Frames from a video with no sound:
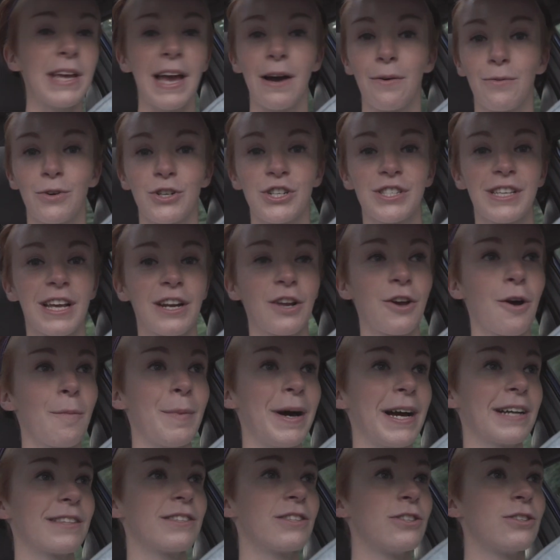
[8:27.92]
So yeah, we're just gonna go
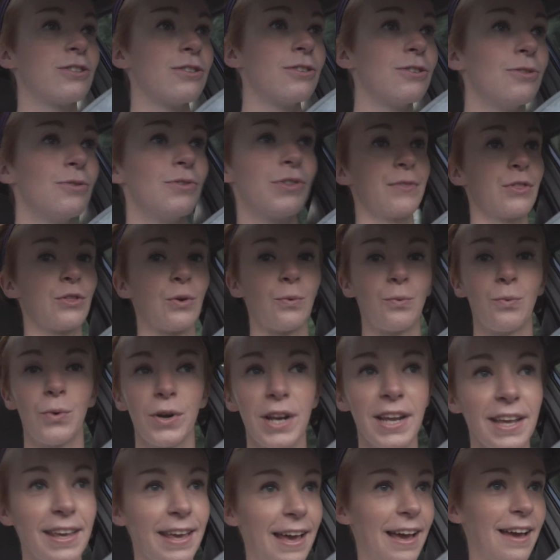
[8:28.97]
back to the
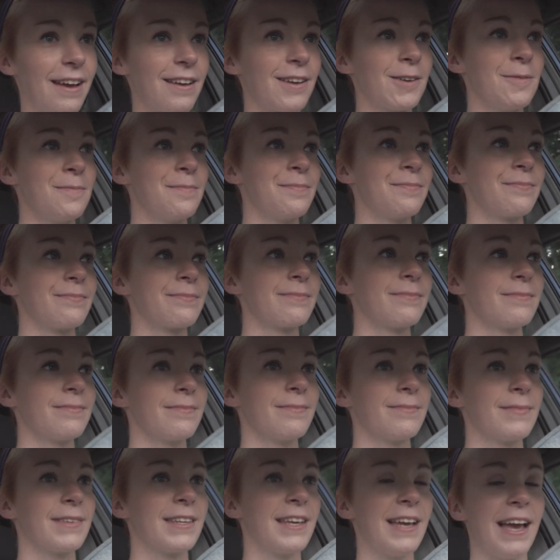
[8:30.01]
Wooden Keg
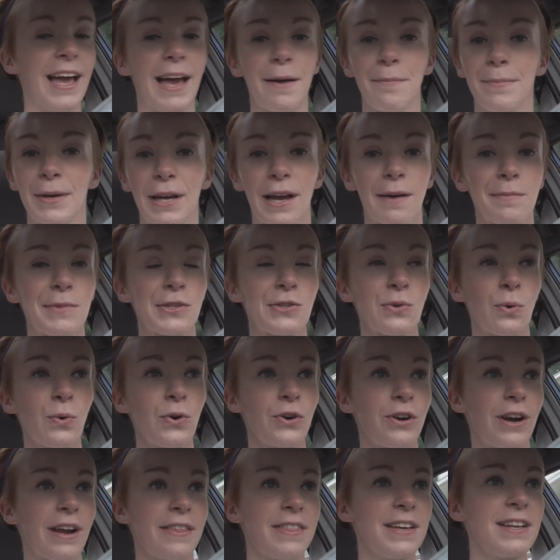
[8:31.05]
and pick up this
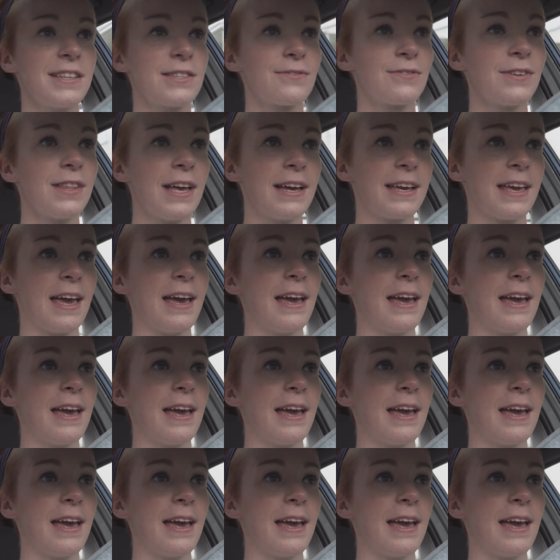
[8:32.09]
order. I think it's for like